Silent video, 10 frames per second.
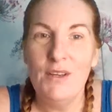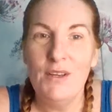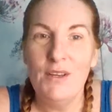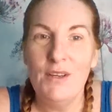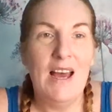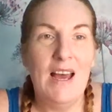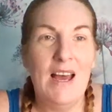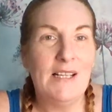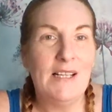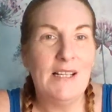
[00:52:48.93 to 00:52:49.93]
and
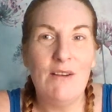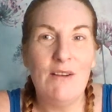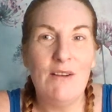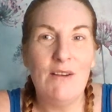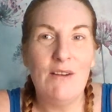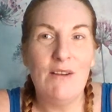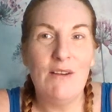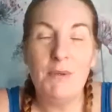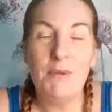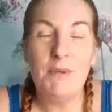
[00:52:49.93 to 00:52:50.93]
I've really enjoyed
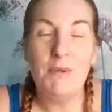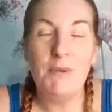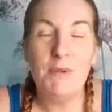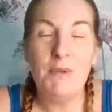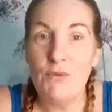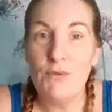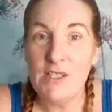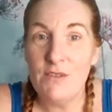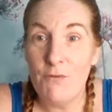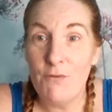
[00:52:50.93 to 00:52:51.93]
it. Please feel
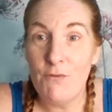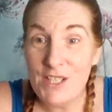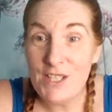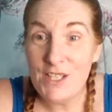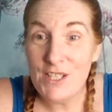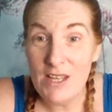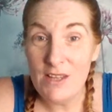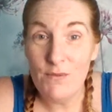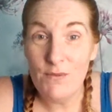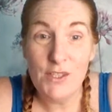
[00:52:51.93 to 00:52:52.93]
free to share the
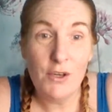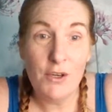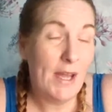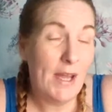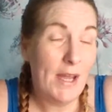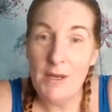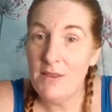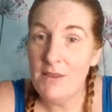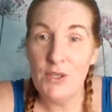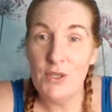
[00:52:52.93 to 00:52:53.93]
video anywhere that you
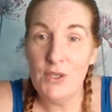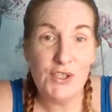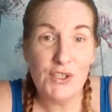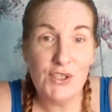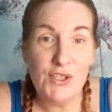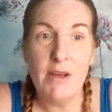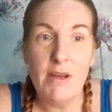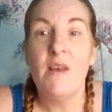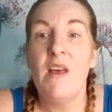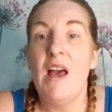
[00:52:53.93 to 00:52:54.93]
can share it,
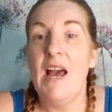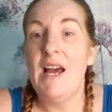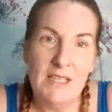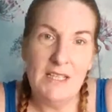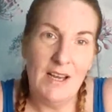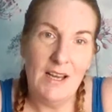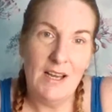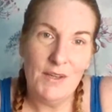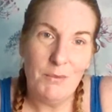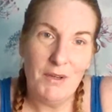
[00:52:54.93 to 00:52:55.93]
and it's half
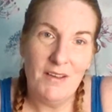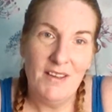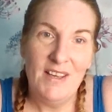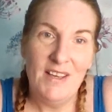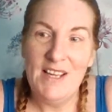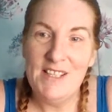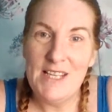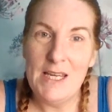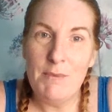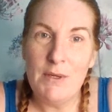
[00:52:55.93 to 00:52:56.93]
an hour a
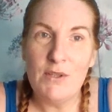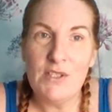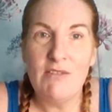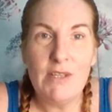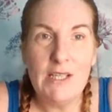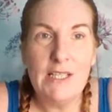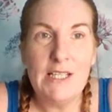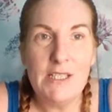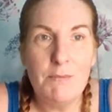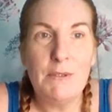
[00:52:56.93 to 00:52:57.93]
day, because I really need
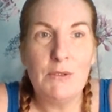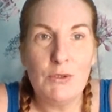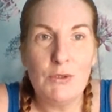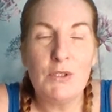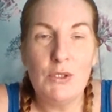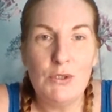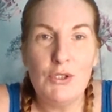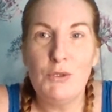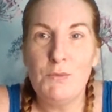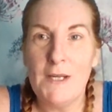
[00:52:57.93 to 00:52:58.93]
to build up the
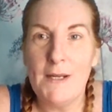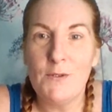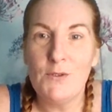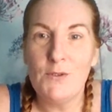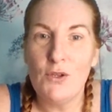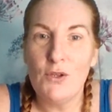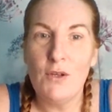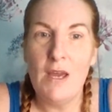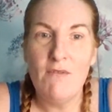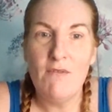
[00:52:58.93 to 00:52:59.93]
YouTube channel so that
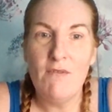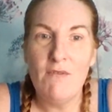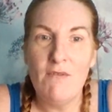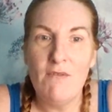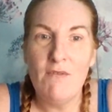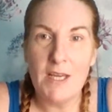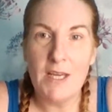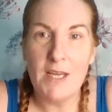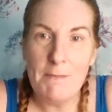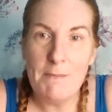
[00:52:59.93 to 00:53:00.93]
everybody can get me
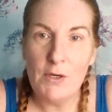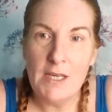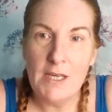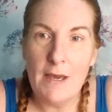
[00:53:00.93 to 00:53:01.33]
on here.